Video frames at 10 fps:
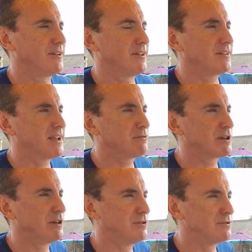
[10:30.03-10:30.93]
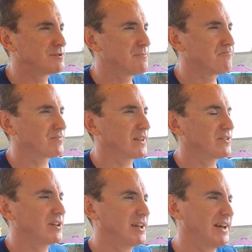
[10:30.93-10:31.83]
they would lose
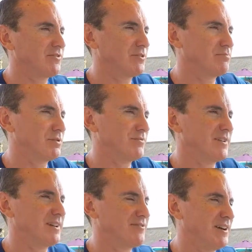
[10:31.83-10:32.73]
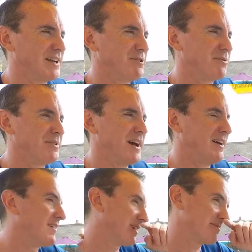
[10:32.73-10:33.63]
so they have to put value on that
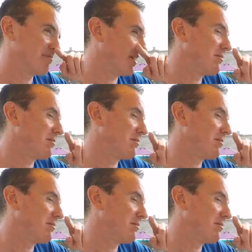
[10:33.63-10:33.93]
and but